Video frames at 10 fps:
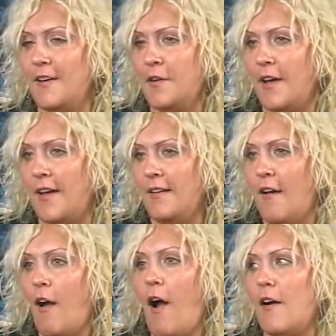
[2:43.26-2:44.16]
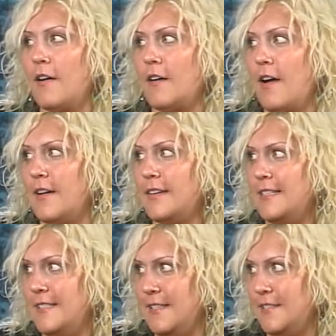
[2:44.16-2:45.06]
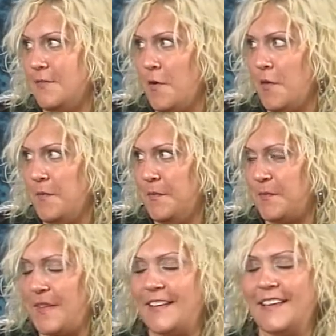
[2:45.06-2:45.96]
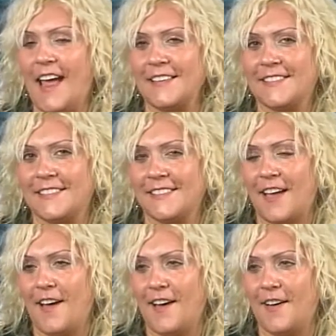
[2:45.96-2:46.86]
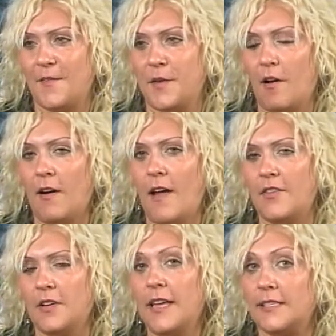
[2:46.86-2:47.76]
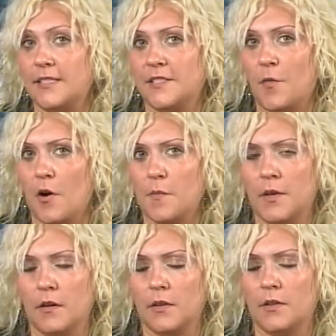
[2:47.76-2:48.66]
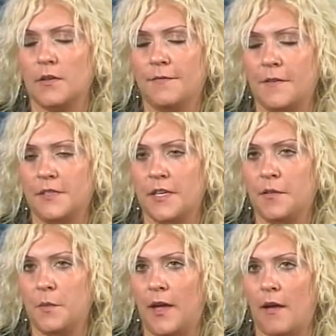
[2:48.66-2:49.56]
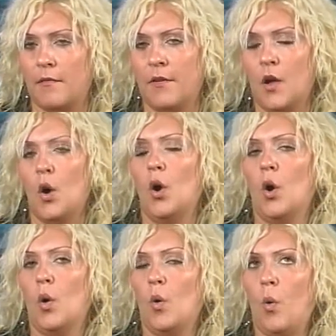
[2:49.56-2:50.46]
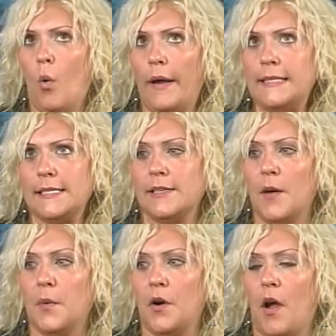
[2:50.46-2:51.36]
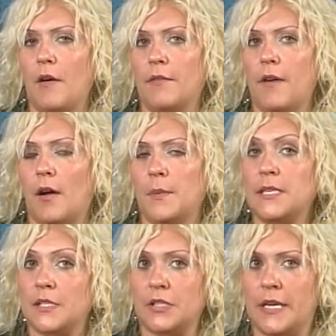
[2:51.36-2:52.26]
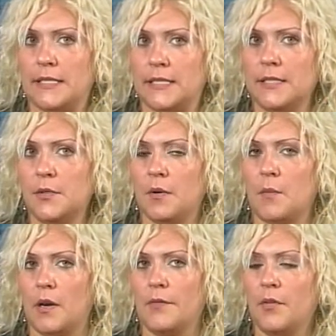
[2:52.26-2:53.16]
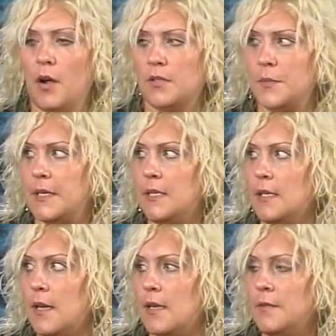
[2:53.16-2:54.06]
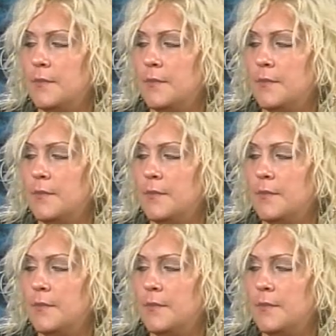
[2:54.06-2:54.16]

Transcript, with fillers: okay. Our uh, candidates forum. Yeah. Yes, uh, we are having a candidates forum here in the 50th. We have quite a number of uh, potential candidates who are running for alderman. You know uh, what?